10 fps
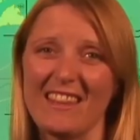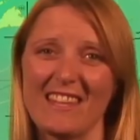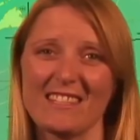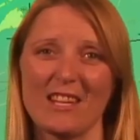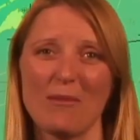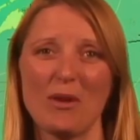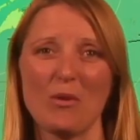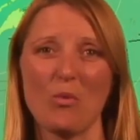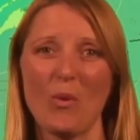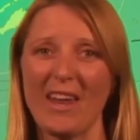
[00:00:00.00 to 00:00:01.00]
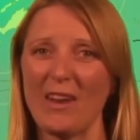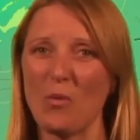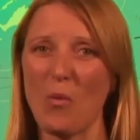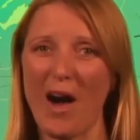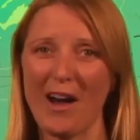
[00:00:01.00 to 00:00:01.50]
That's going to be a wet
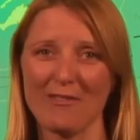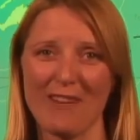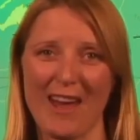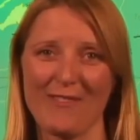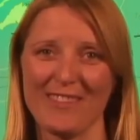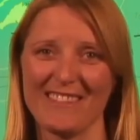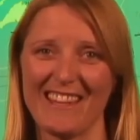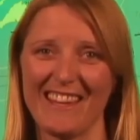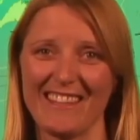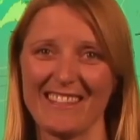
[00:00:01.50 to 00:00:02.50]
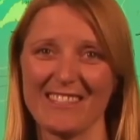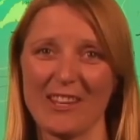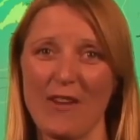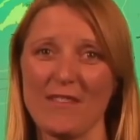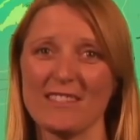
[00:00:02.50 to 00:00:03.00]
and wild ride for the sailors
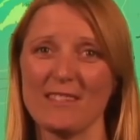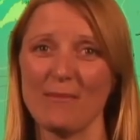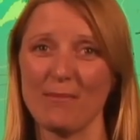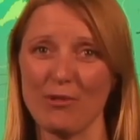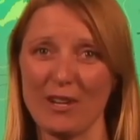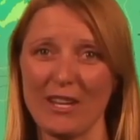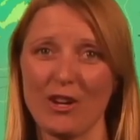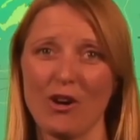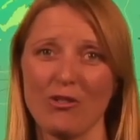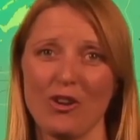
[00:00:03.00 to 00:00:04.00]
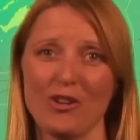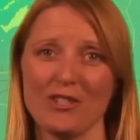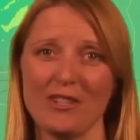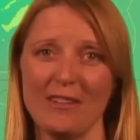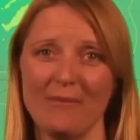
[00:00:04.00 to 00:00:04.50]
over some pretty cold
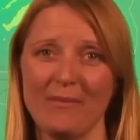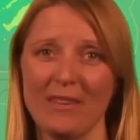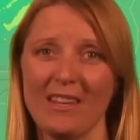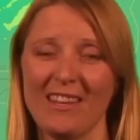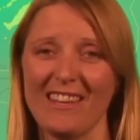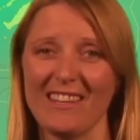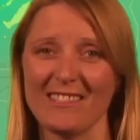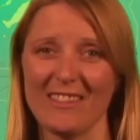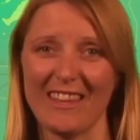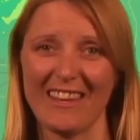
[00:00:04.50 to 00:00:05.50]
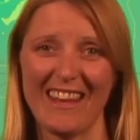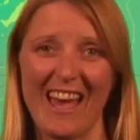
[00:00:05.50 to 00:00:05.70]
ocean, so they're going to